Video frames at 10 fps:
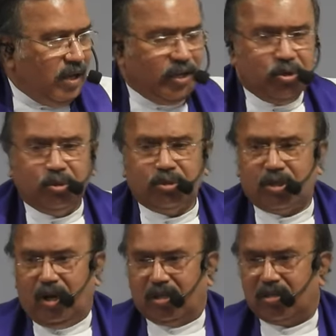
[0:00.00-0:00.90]
and new
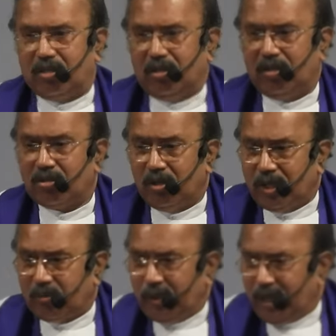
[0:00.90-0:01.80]
thoughts so
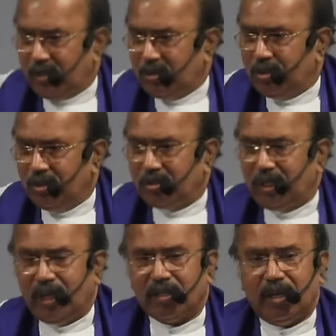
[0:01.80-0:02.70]
that we can do new
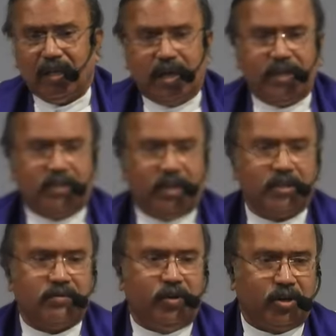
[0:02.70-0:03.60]
things and great
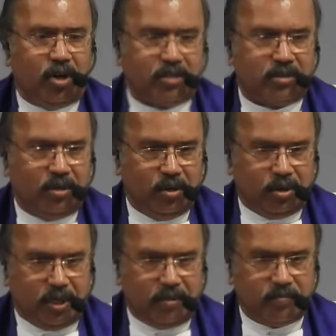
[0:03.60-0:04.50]
things for God's
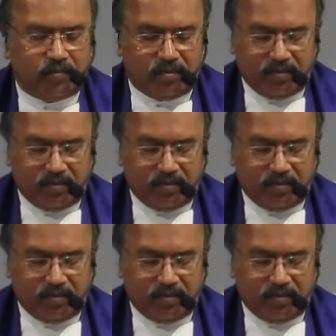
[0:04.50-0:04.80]
glory.